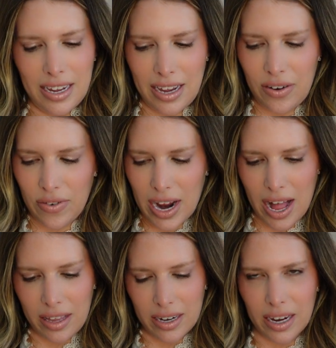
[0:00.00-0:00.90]
in
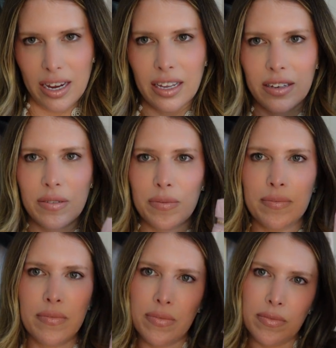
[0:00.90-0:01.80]
reality.
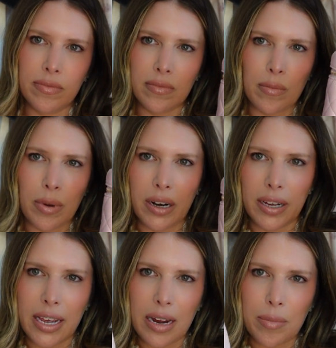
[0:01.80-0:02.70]
But on
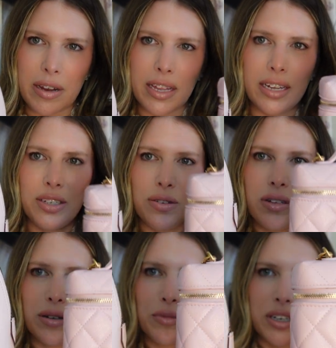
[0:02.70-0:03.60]
camera, they do
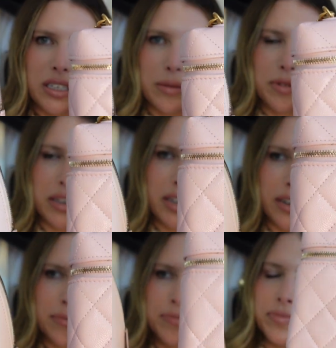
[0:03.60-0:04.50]
look more similar.
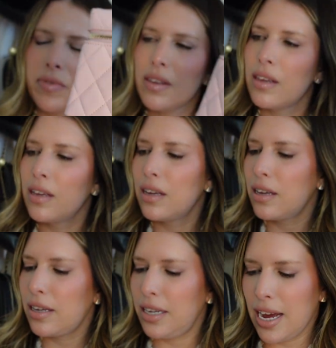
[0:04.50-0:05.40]

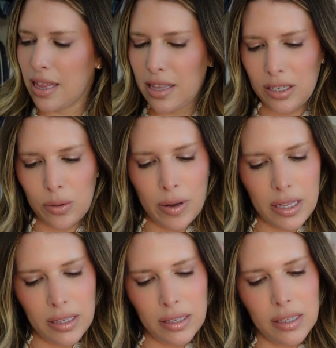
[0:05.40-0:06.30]
Yeah, this
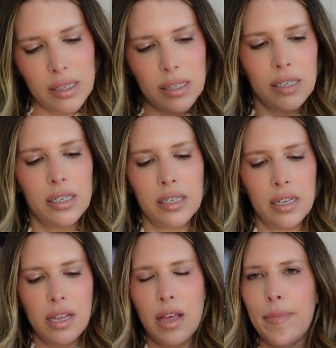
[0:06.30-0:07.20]
one's
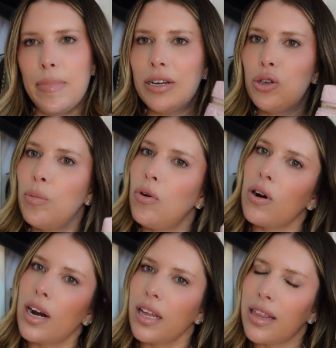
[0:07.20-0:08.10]
much
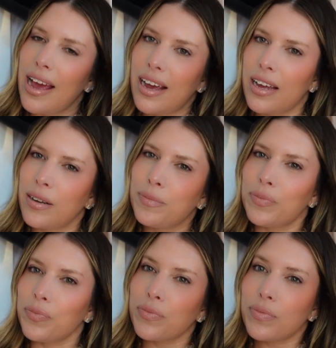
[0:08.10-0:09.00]
more like
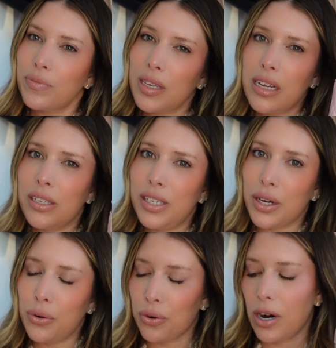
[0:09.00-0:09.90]

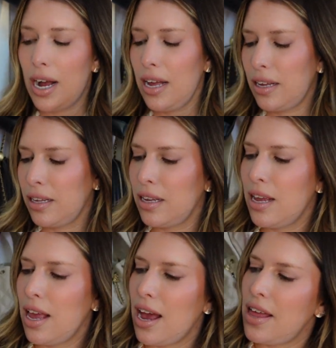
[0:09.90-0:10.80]
sakura,
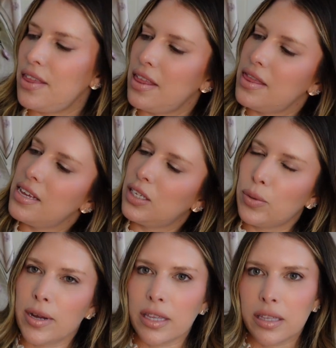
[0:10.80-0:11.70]
and then this
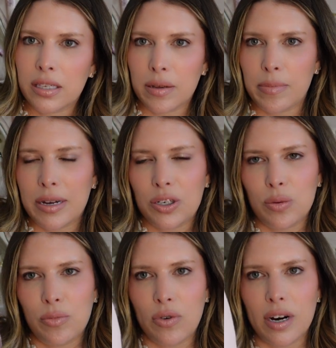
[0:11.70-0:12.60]
one's
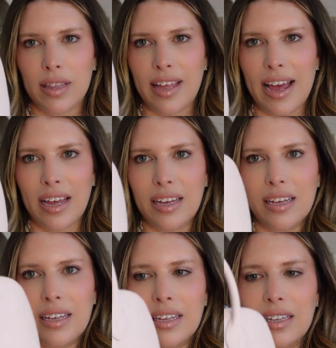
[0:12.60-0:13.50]
much more like,
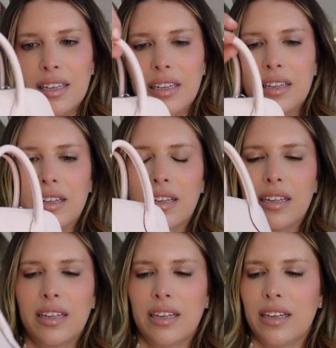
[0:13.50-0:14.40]

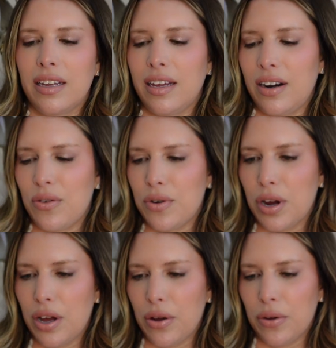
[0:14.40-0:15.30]
I don't
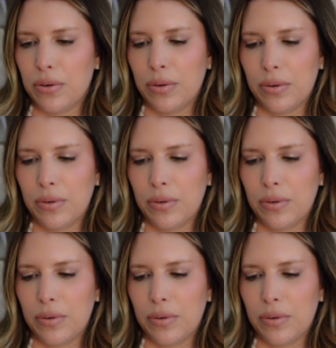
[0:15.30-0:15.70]
know,